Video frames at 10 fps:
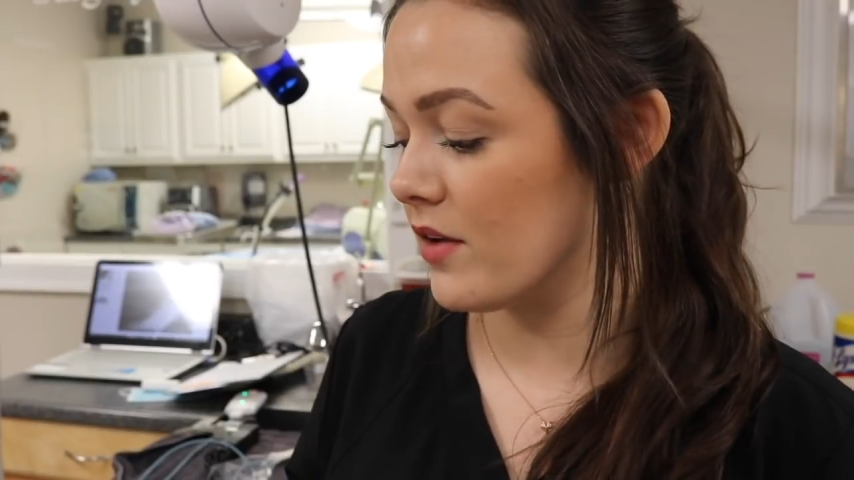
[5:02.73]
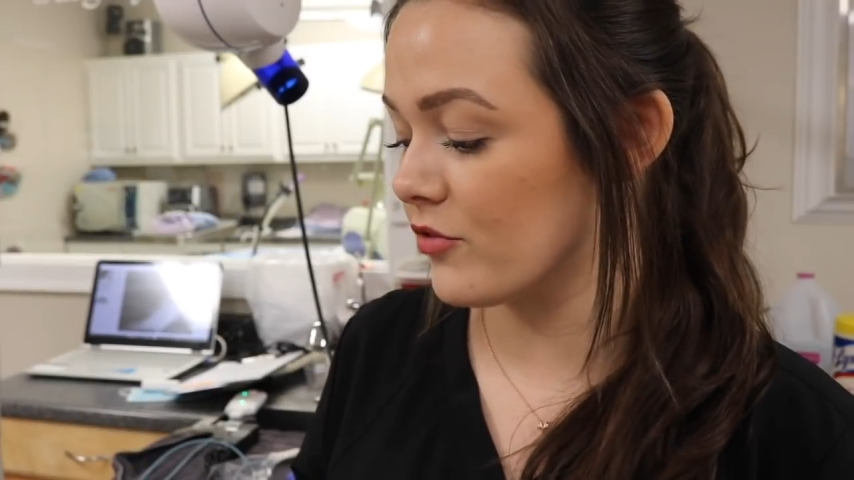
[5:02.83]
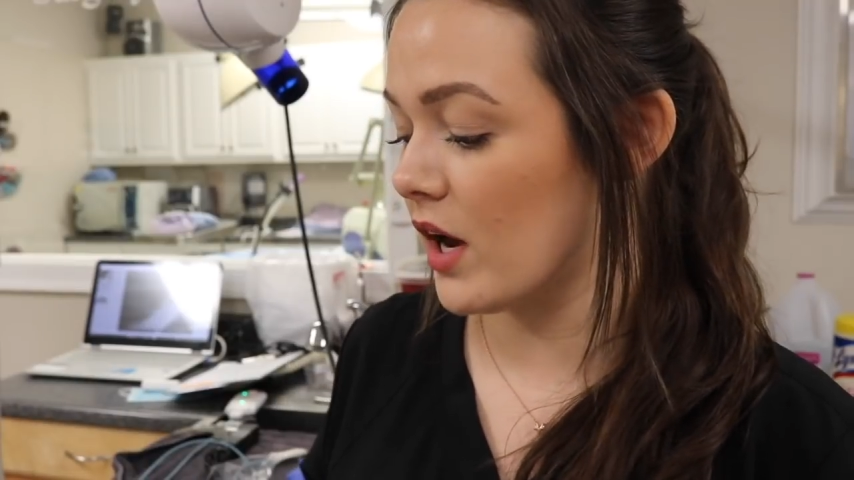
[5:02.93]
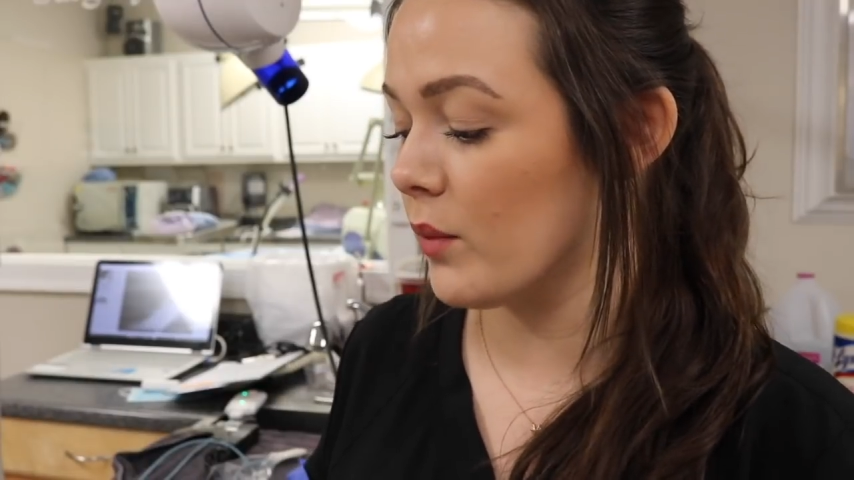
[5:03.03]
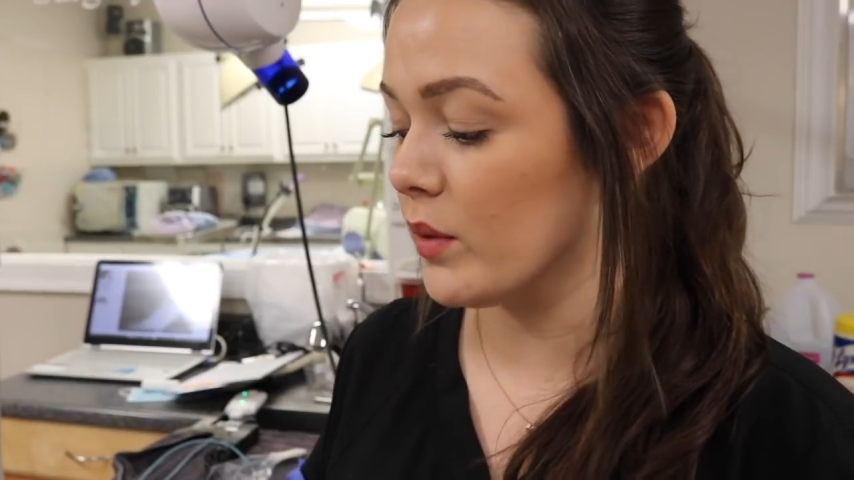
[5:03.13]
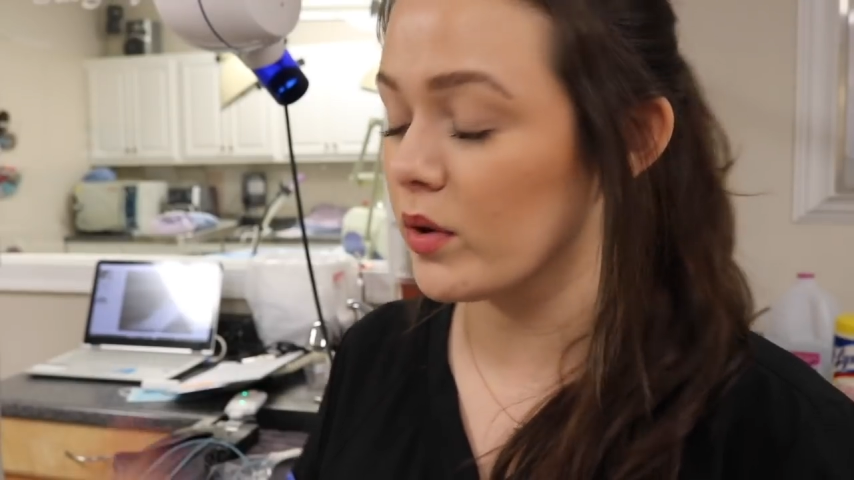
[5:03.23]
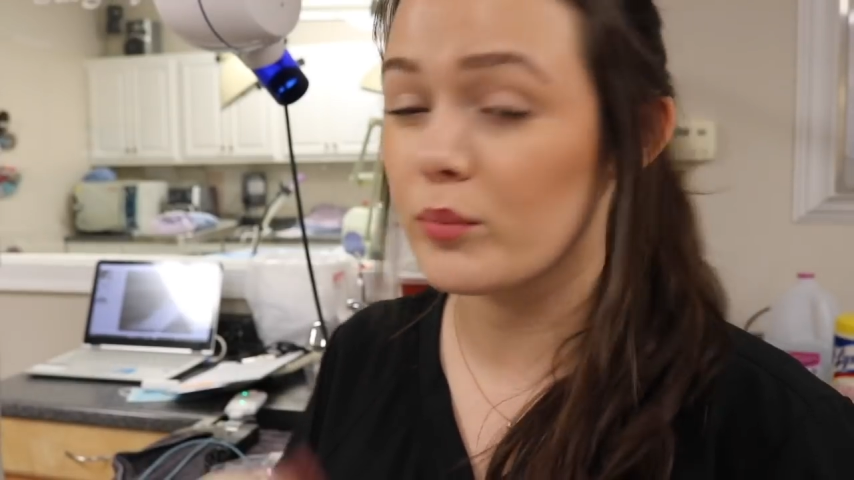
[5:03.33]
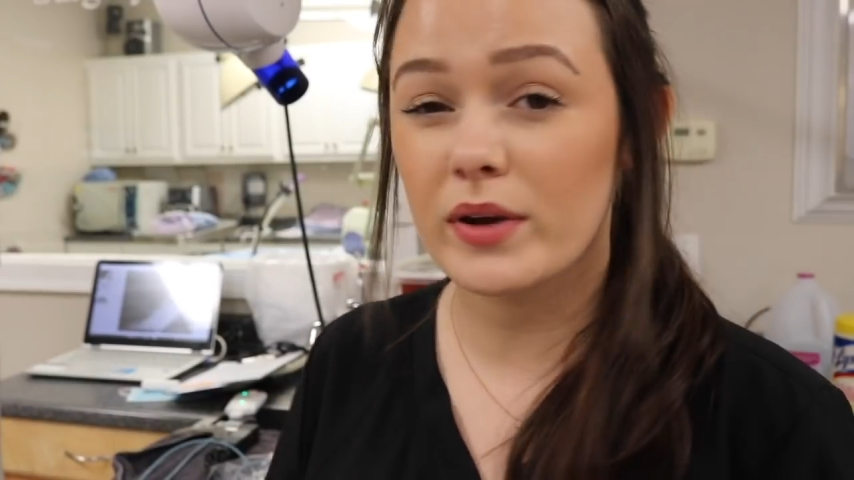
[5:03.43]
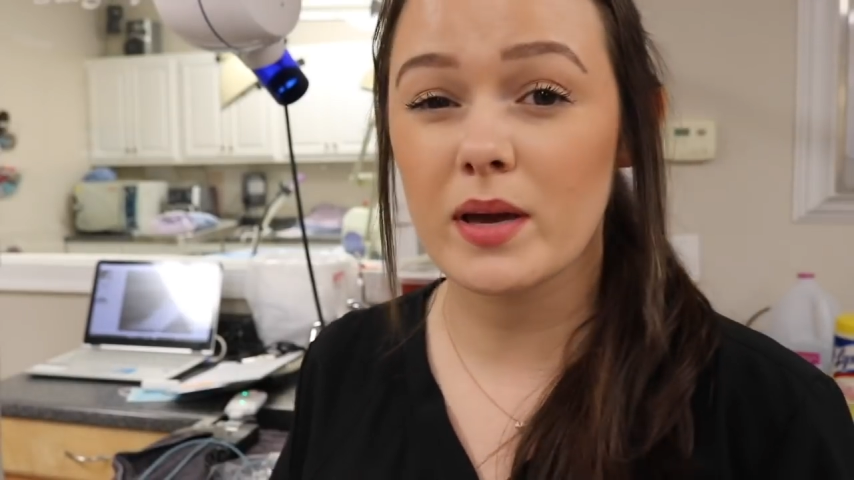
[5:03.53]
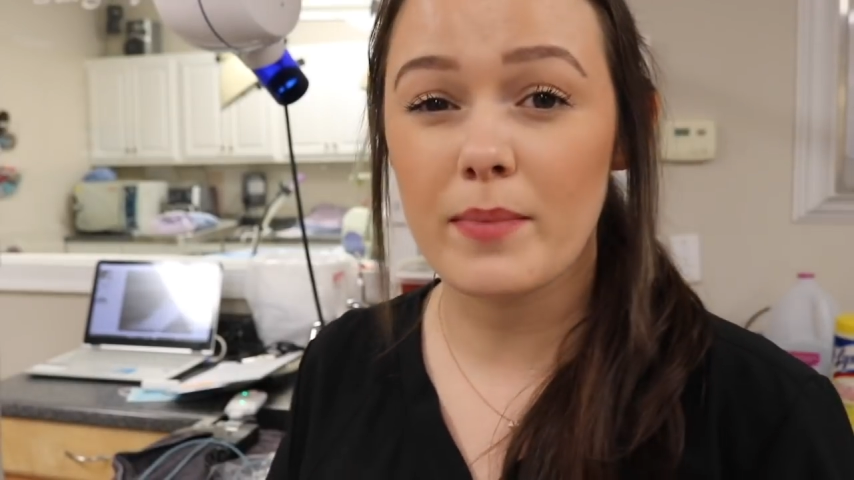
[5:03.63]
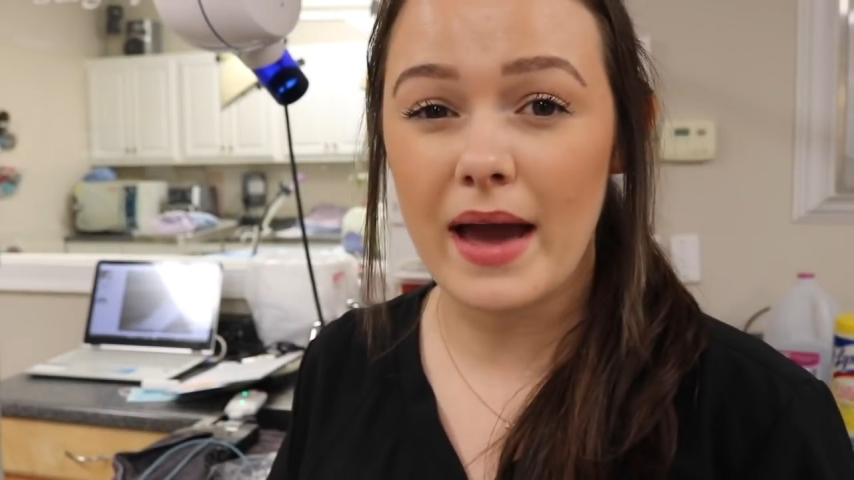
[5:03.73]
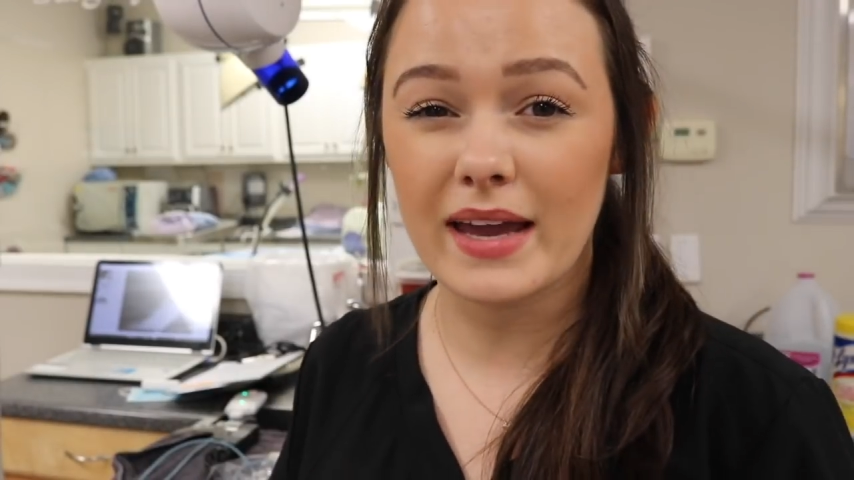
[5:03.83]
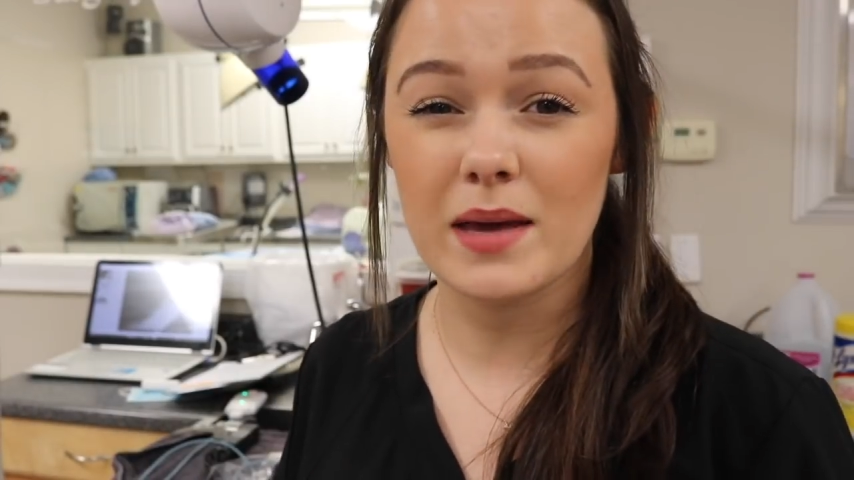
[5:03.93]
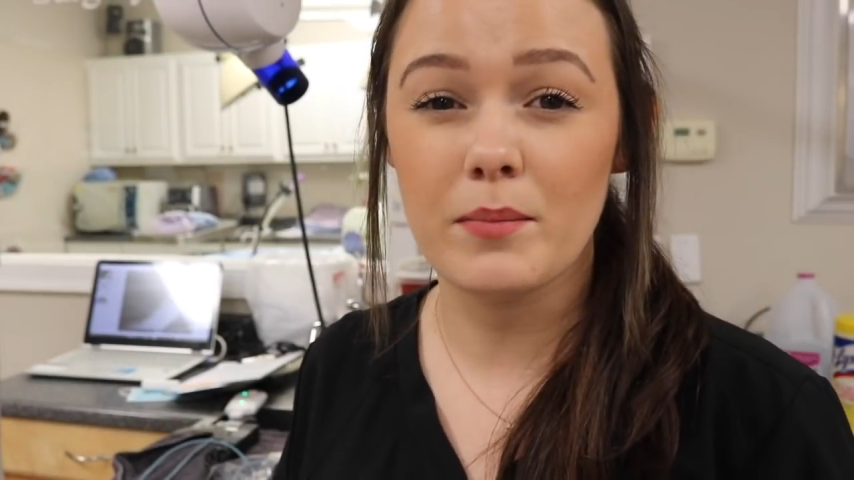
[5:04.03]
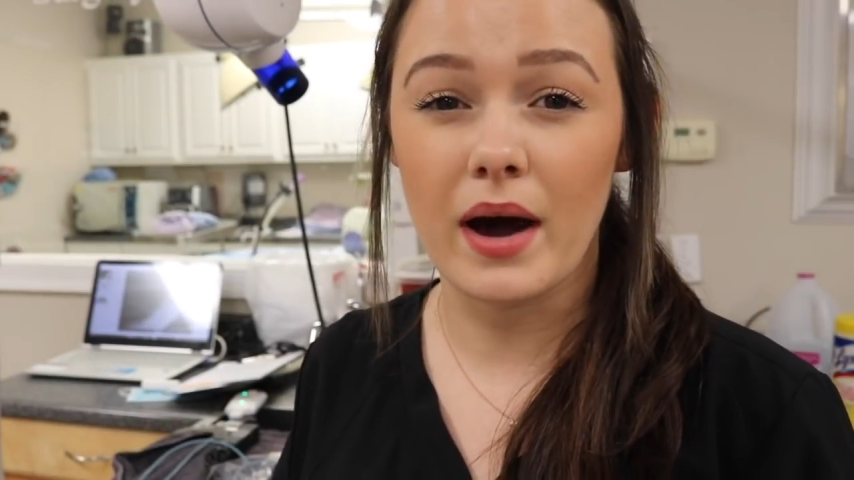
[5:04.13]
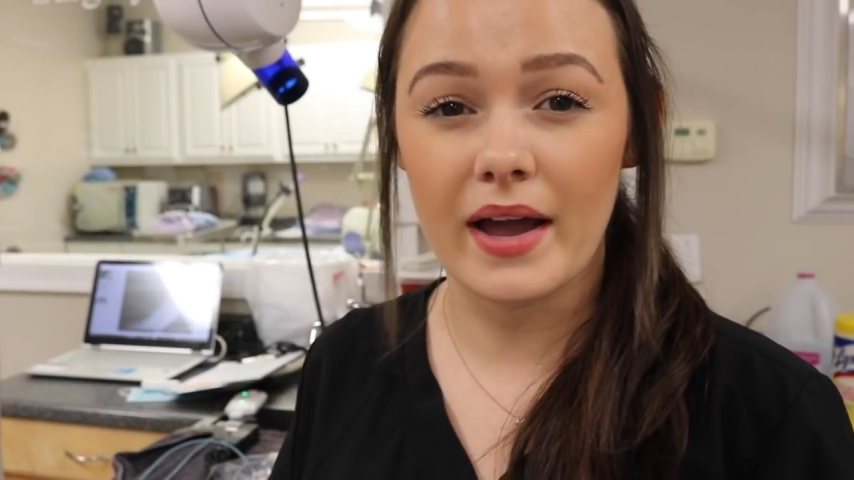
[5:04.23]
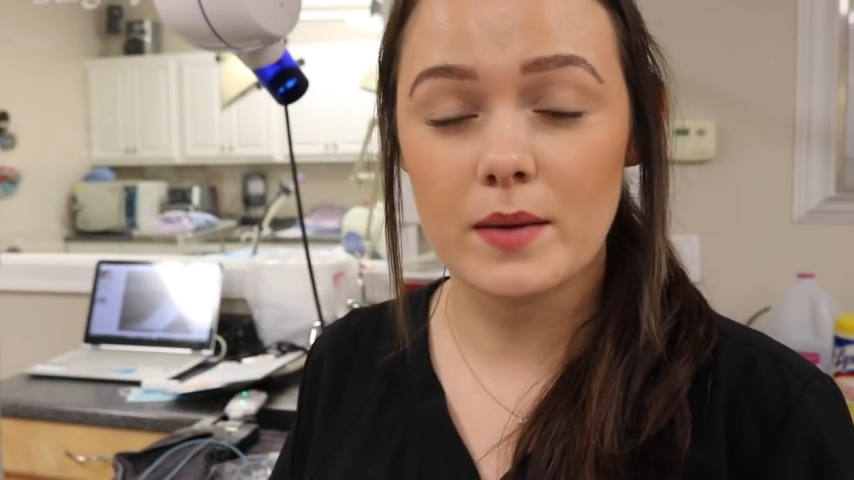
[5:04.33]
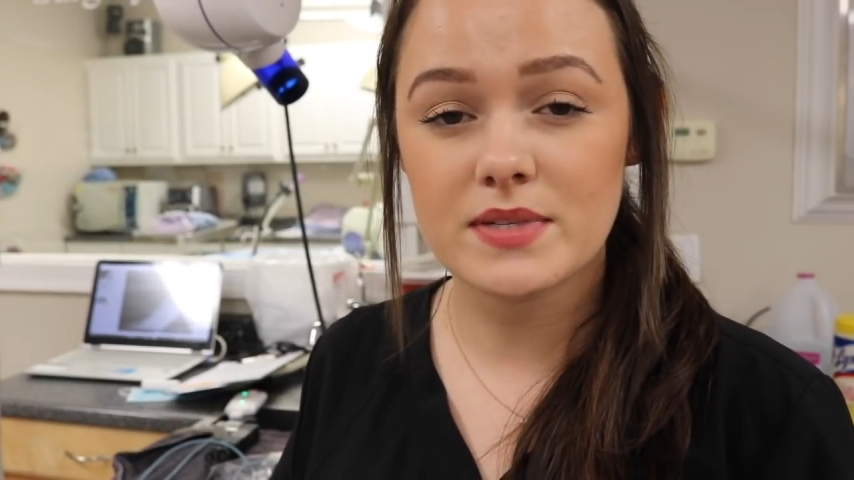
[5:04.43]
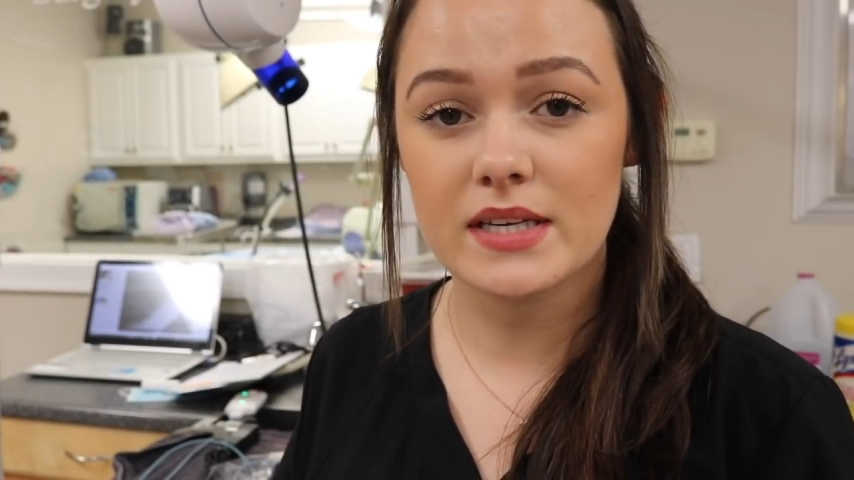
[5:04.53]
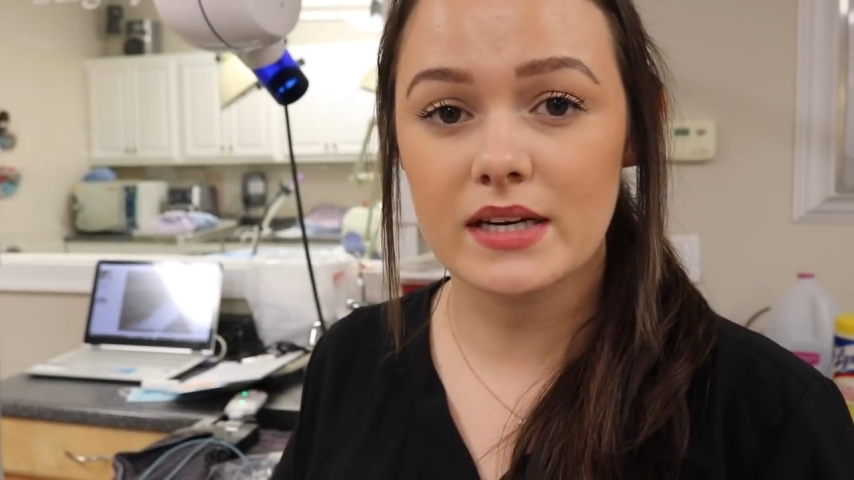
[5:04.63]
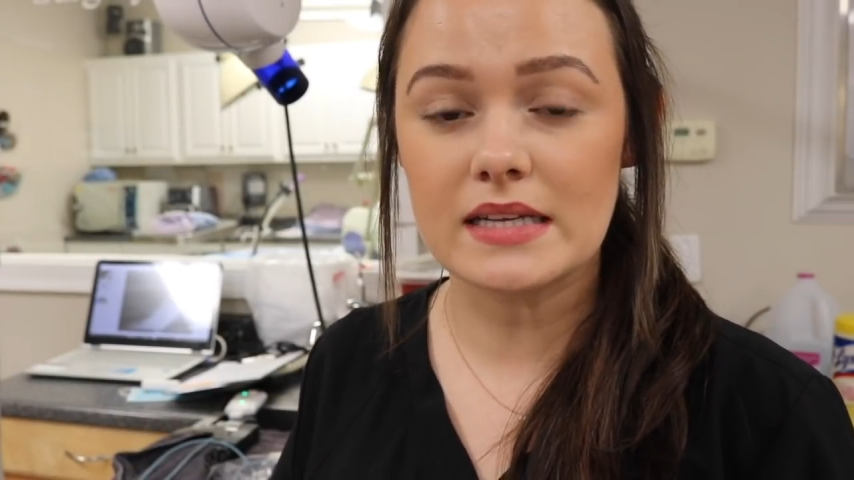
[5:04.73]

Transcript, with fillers: If not, we would bring him back and biopsy